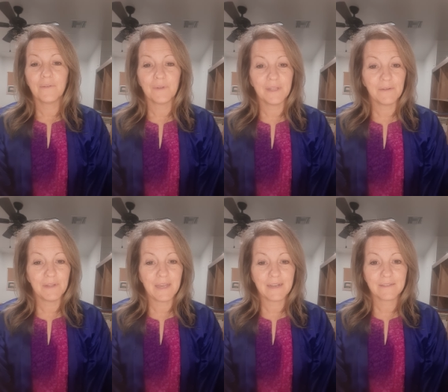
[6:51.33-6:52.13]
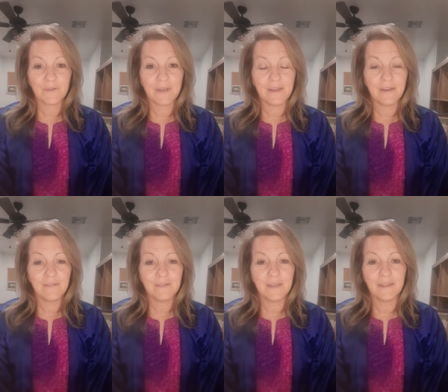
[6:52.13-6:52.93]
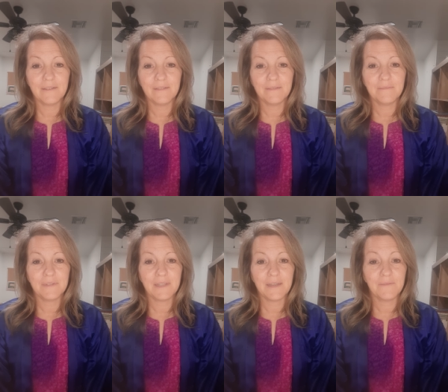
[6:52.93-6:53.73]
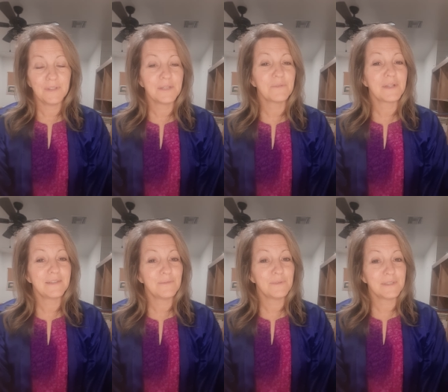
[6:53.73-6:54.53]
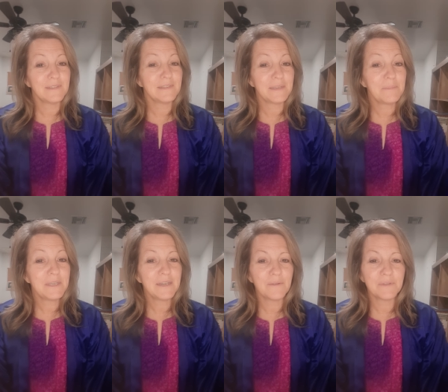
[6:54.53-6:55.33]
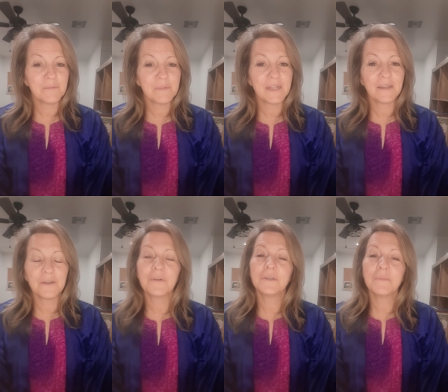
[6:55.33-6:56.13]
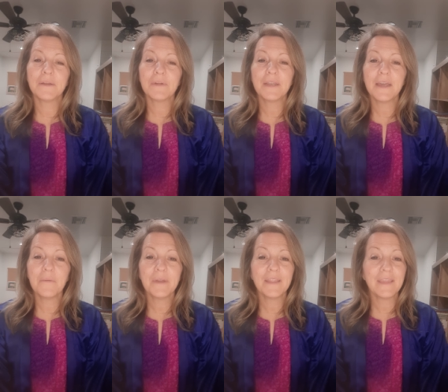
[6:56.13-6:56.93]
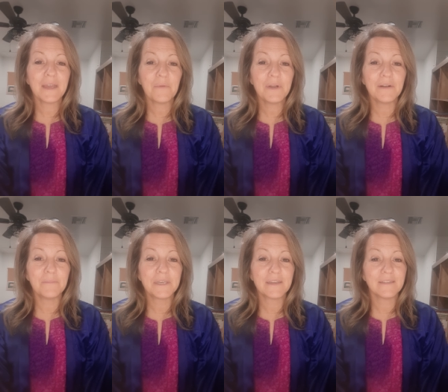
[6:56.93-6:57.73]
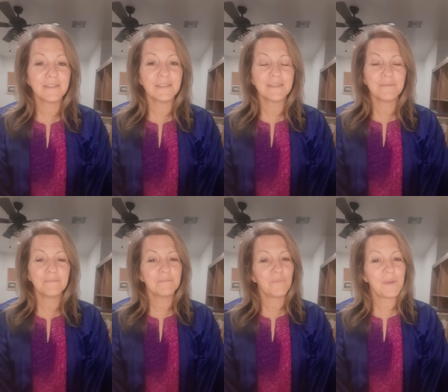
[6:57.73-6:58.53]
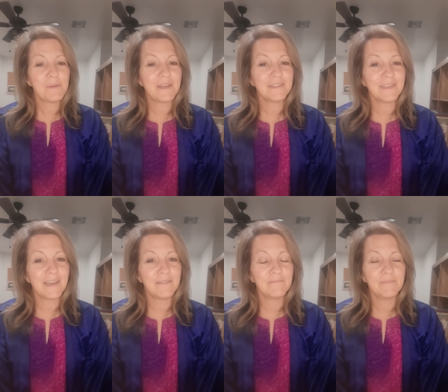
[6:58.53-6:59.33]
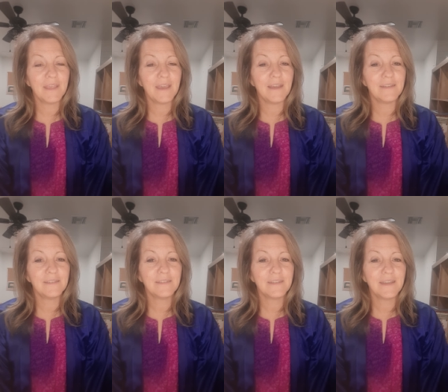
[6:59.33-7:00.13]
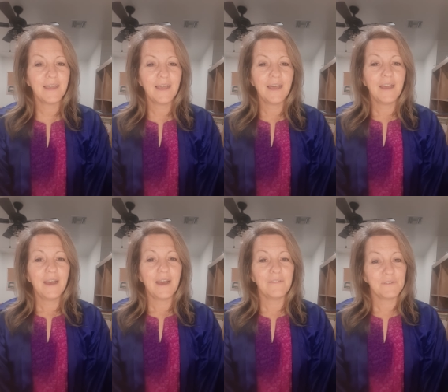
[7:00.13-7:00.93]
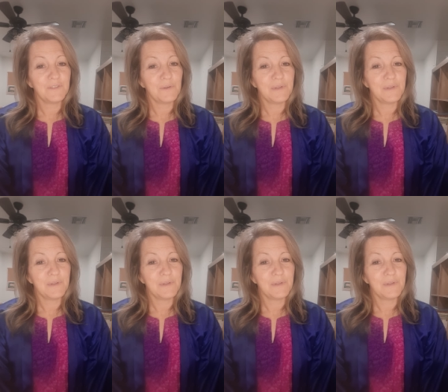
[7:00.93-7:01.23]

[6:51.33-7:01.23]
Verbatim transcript: really relaxed right now and I'm feeling really, really sleepy. I wasn't planning on going to bed right now, but I think I will because it's way past 10 and I feel so